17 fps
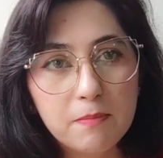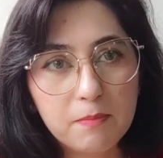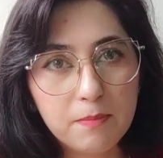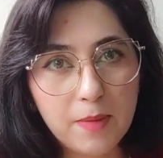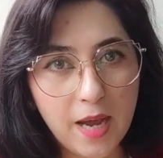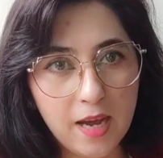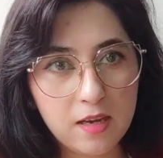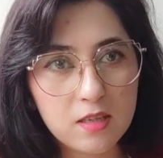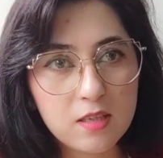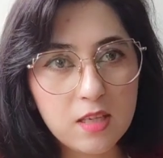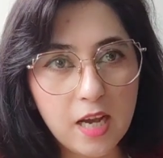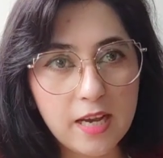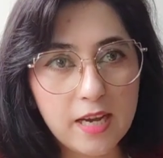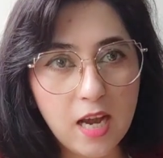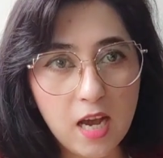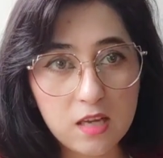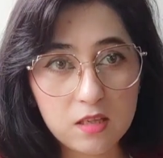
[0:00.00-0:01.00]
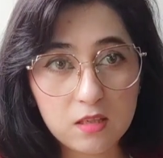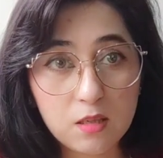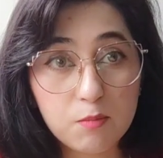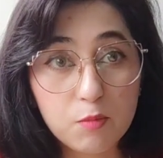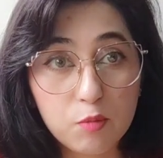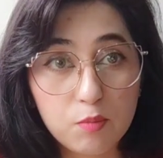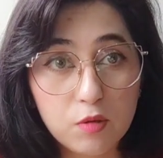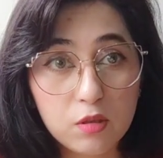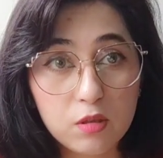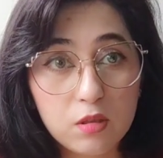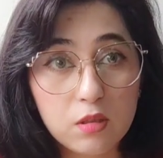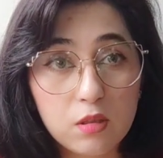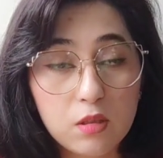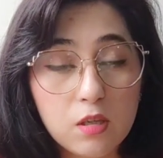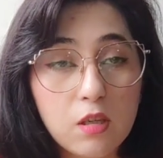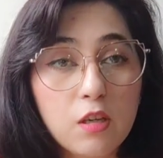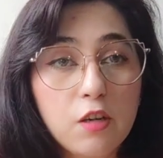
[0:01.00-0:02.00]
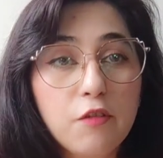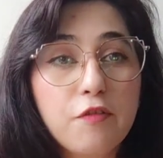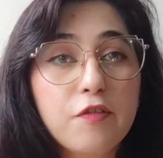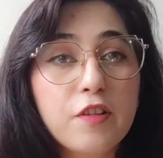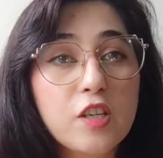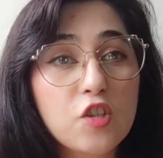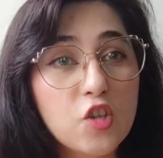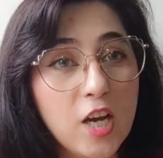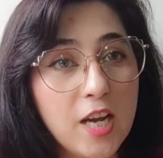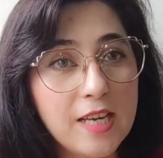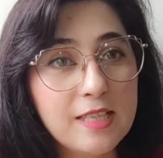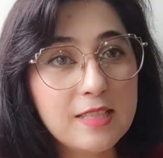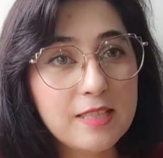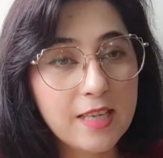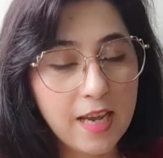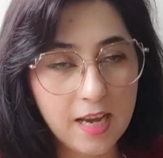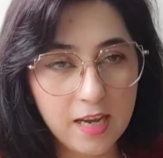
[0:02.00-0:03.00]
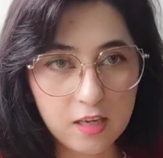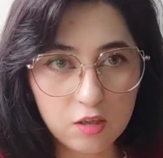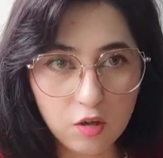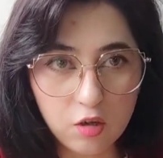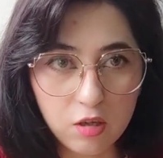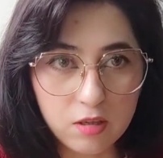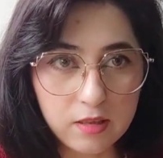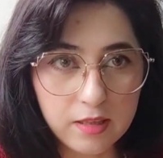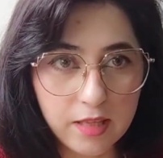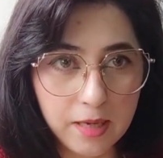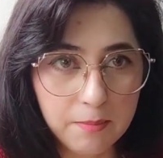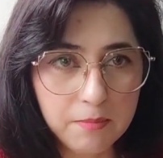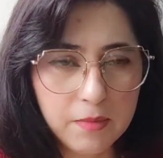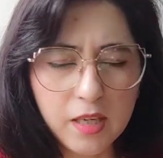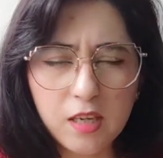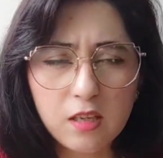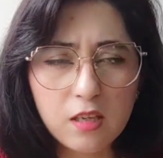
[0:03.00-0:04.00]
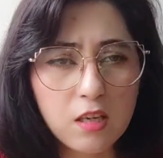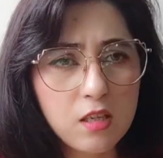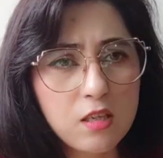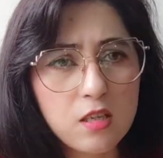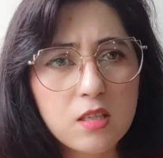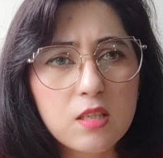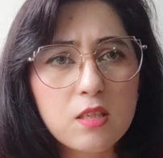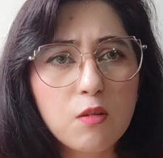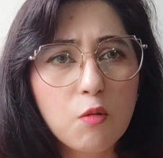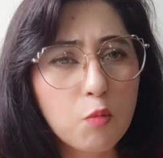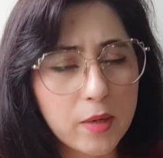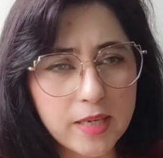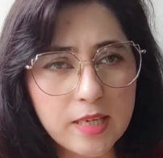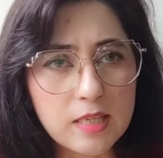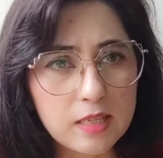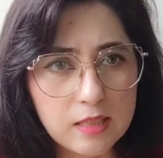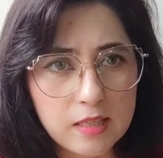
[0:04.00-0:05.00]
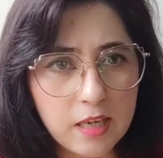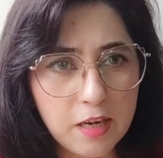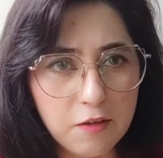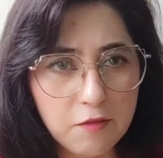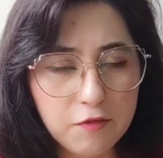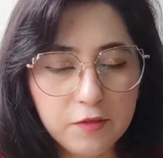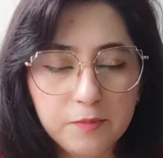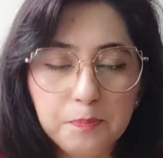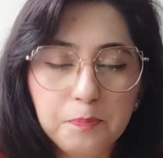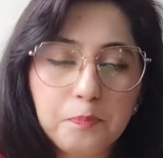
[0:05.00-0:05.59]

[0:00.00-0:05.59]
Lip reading: bags, I asked them to put a fragile tag on them, and it is very safe.